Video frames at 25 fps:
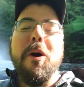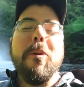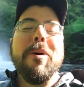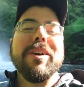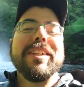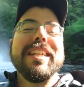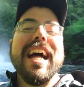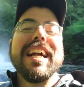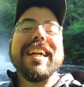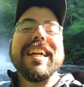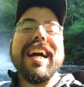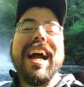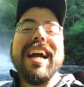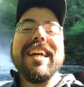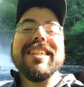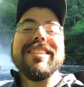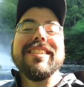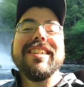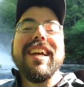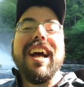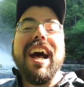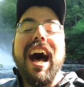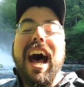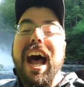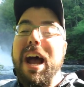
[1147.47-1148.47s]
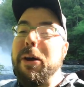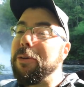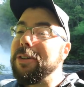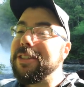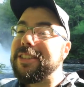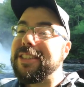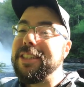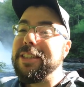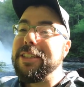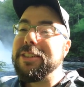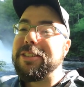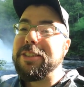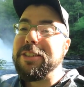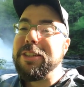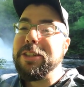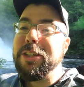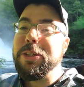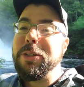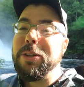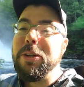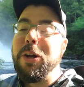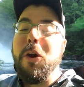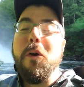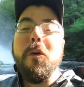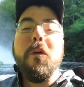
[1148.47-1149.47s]
With that, guys, I will see you
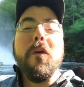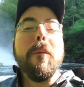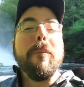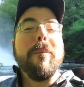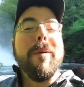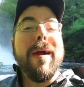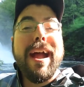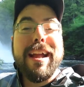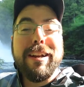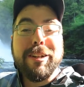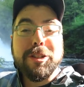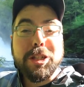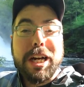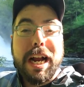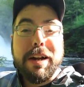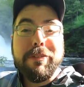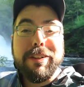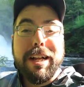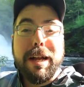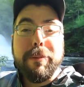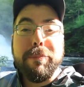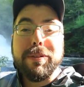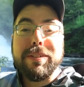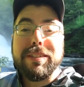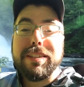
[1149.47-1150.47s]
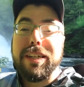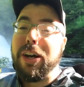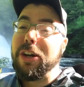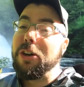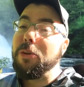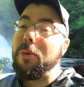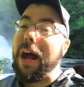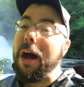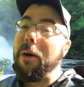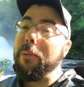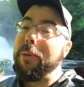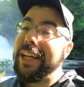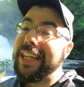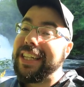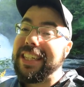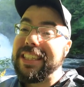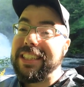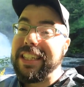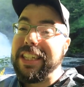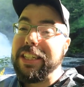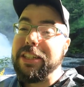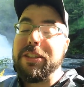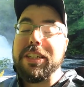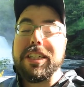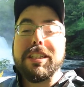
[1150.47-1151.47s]
soon for a brand new travel episode while we
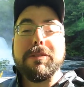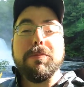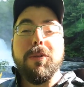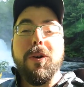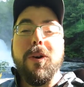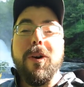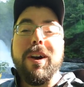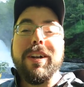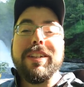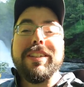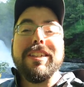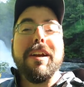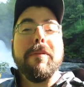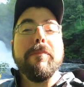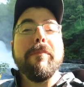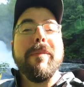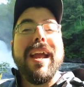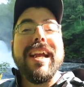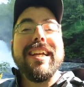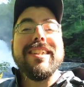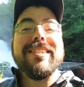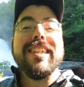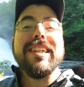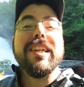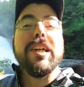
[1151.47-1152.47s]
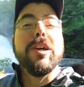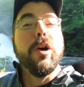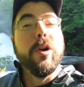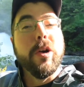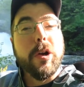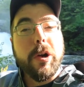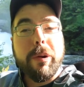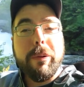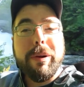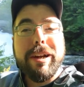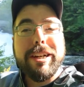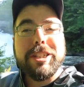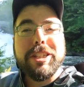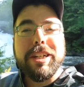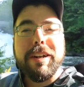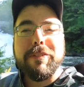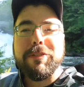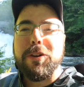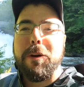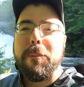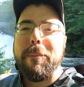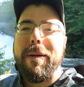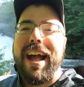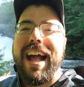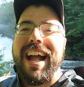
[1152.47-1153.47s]
continue to explore the amazing Outaouais region of
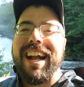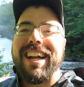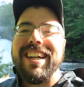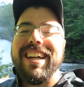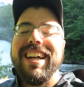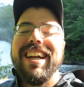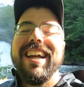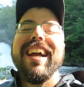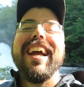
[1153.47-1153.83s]
Quebec.